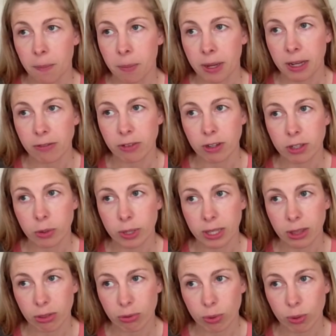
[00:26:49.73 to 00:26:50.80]
But if you're
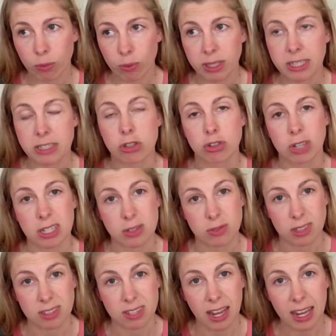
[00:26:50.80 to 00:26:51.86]
going through a really
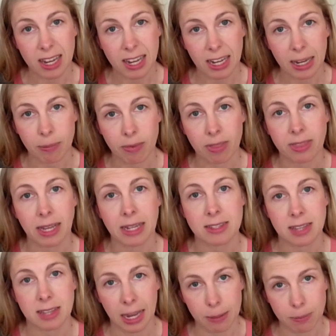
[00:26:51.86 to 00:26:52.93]
stressful time,
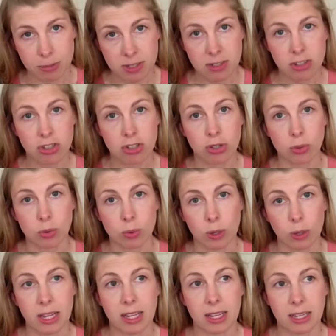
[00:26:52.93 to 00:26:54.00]
that's apt
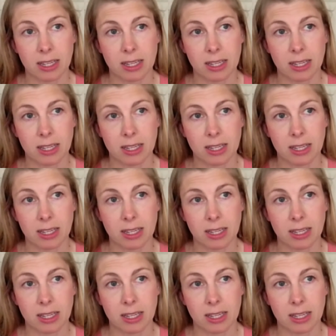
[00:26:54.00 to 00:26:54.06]
to